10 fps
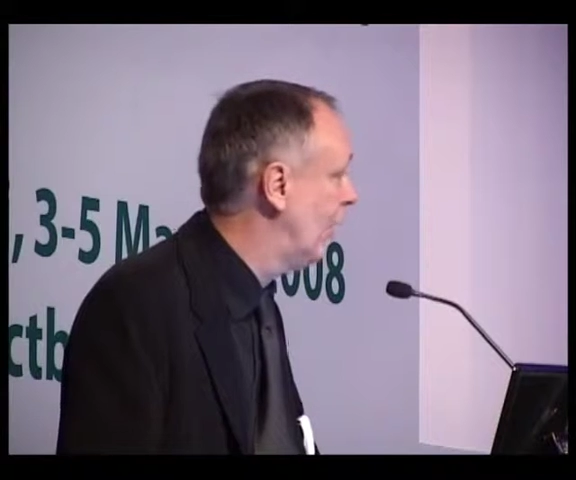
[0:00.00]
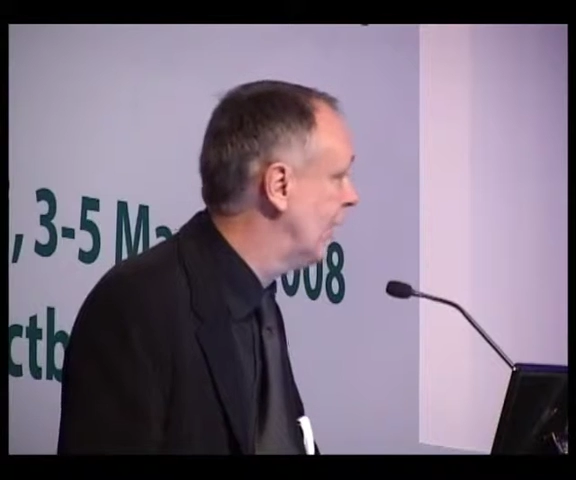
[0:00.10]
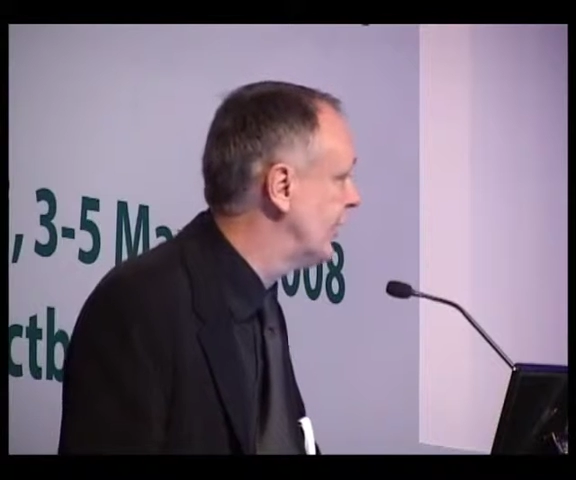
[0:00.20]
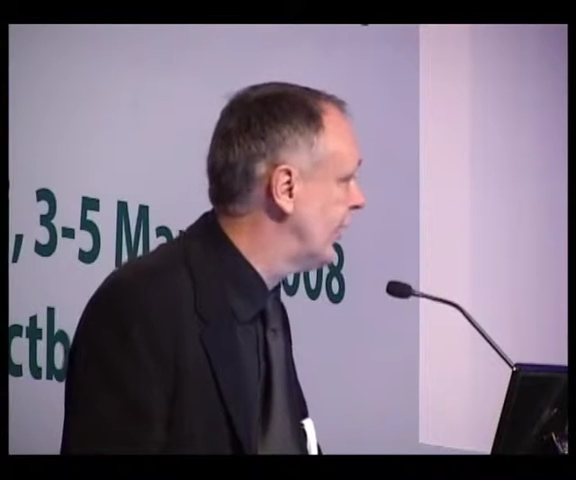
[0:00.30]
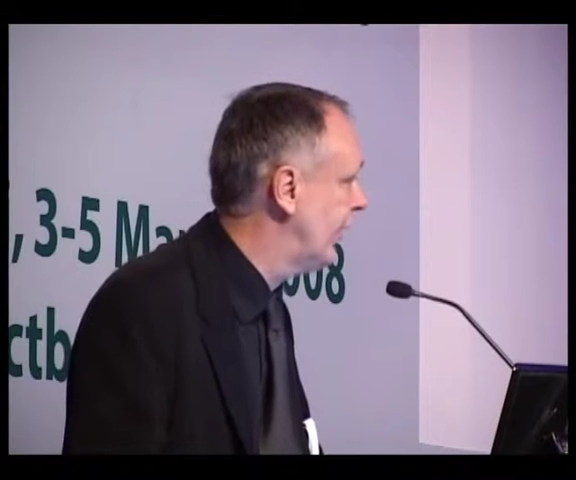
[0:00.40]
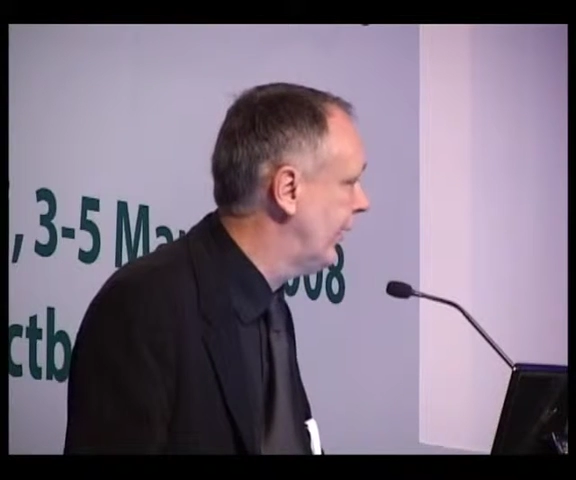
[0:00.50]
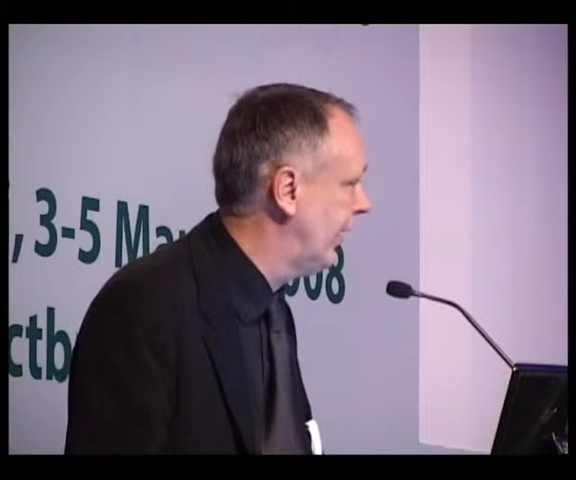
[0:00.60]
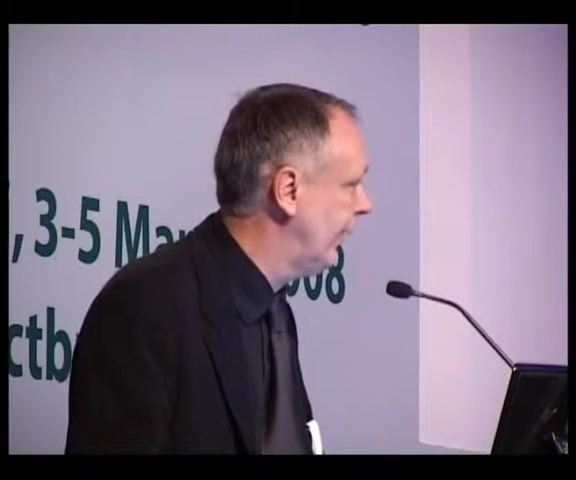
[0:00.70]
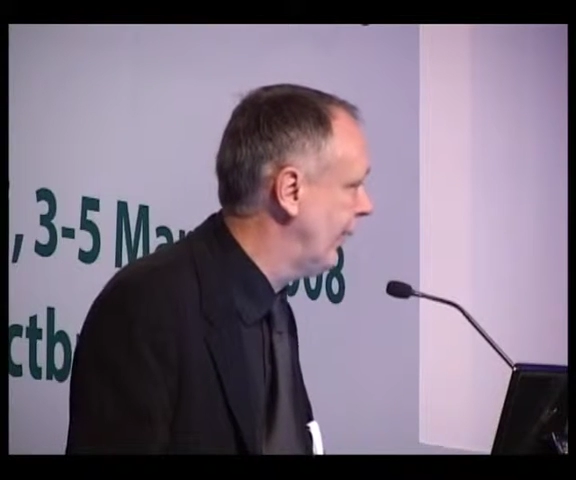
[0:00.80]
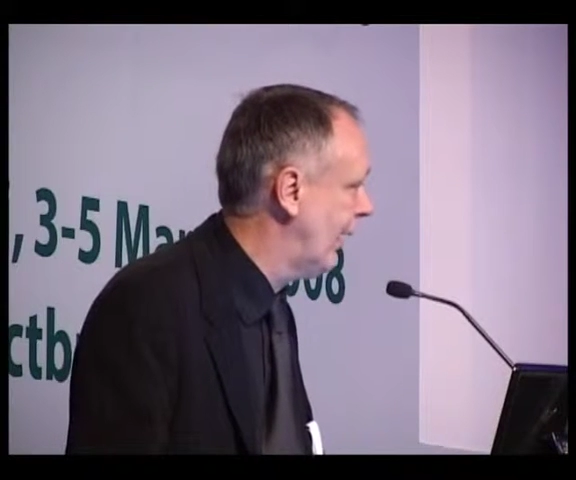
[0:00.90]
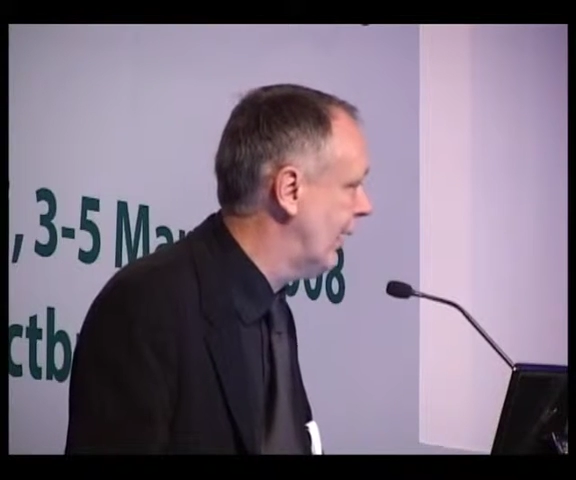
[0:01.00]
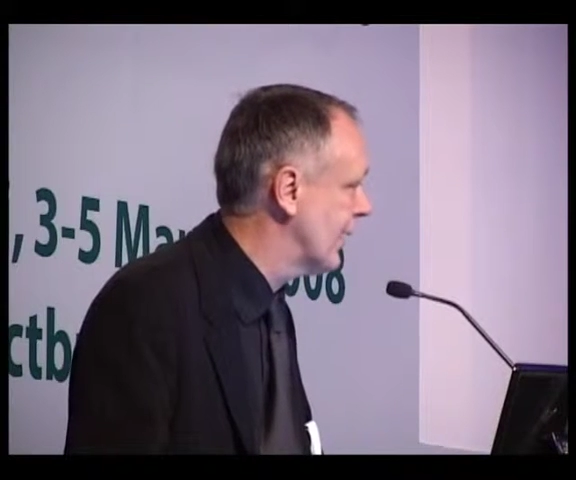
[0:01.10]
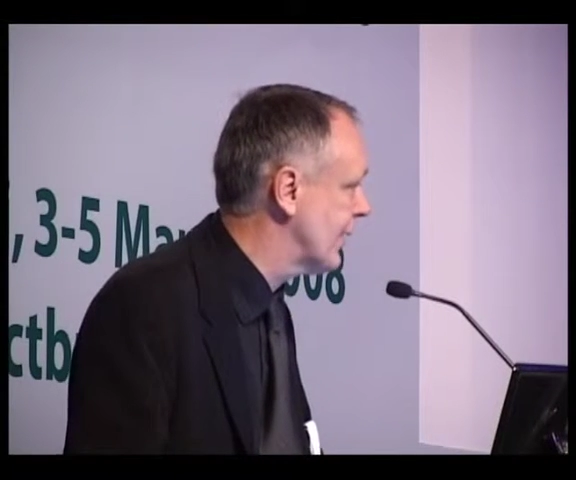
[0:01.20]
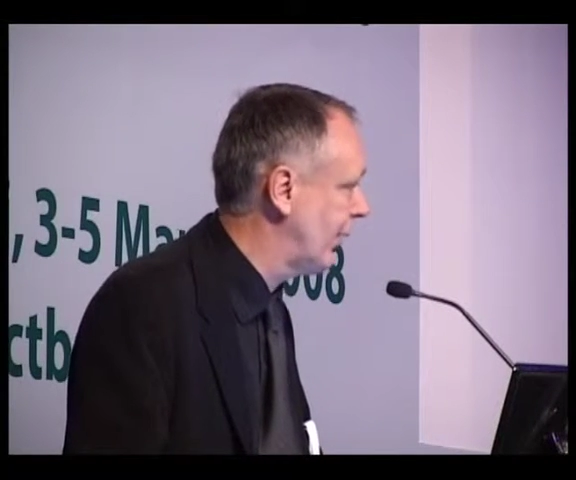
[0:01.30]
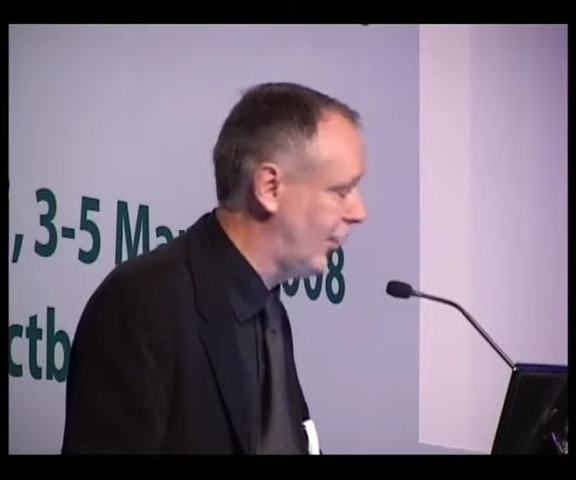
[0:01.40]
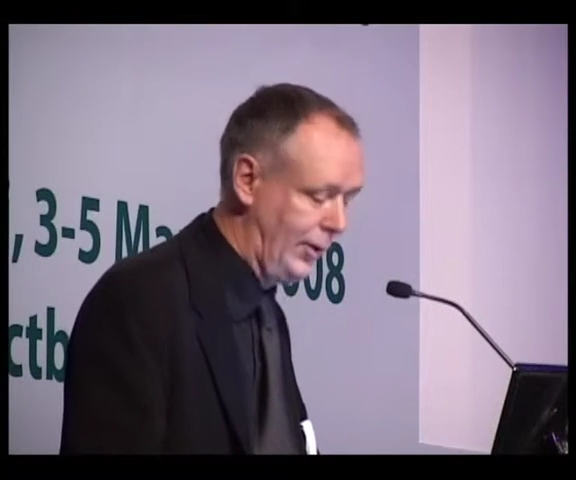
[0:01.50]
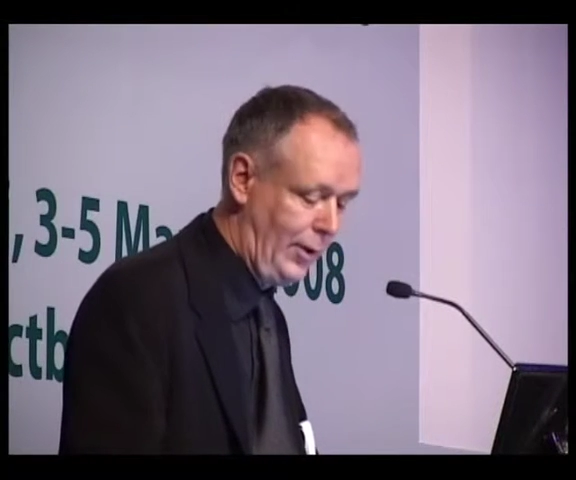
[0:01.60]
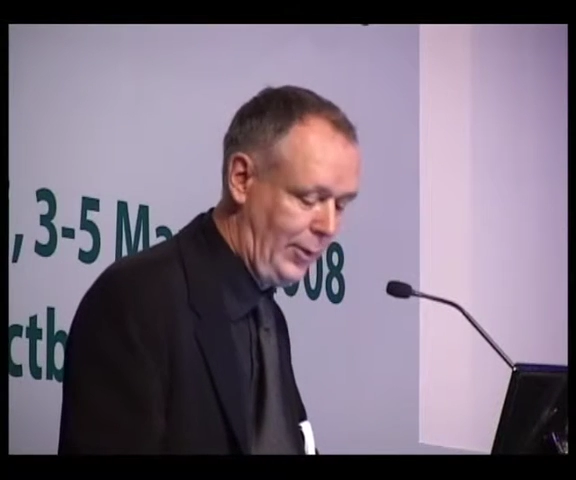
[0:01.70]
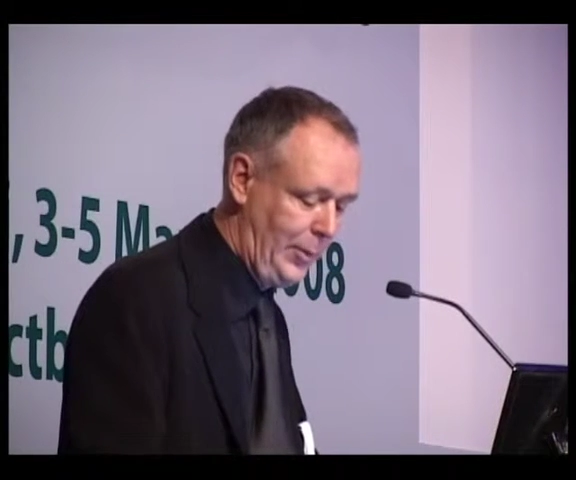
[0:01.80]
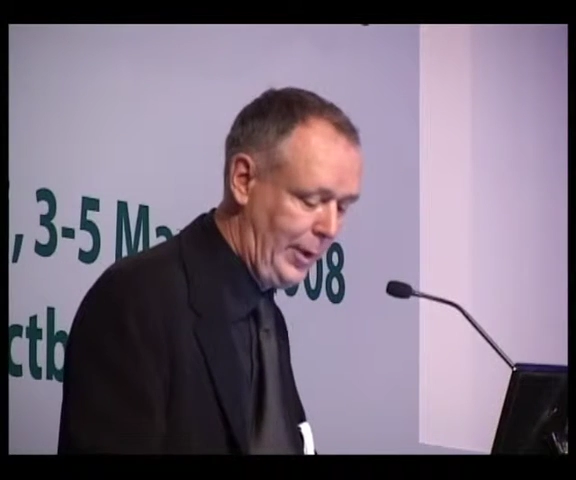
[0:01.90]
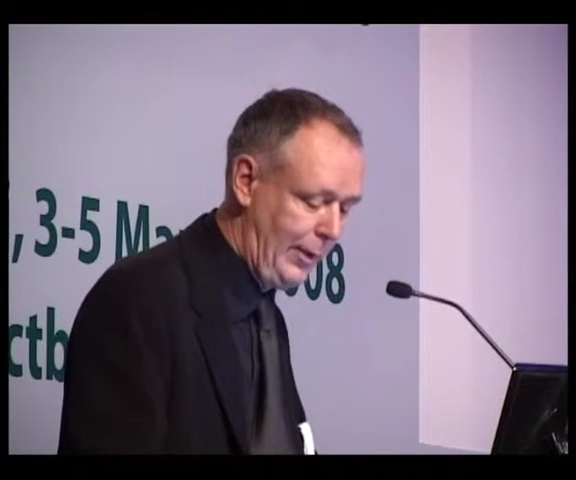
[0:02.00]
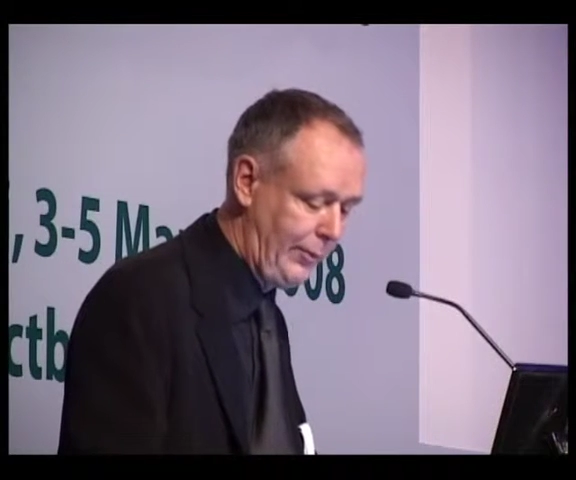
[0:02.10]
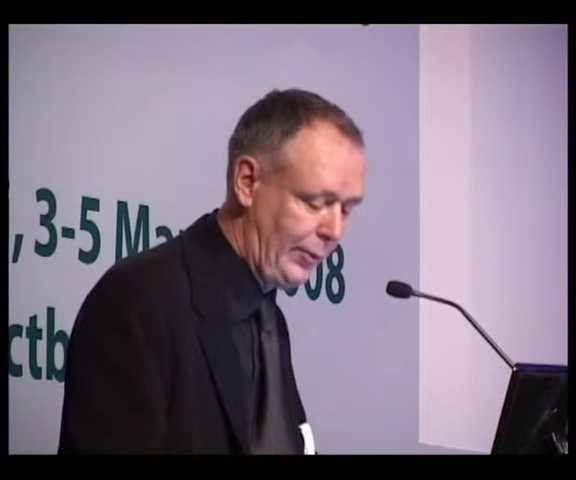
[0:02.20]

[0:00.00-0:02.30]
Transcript: Ole Scheeren, has flown all the way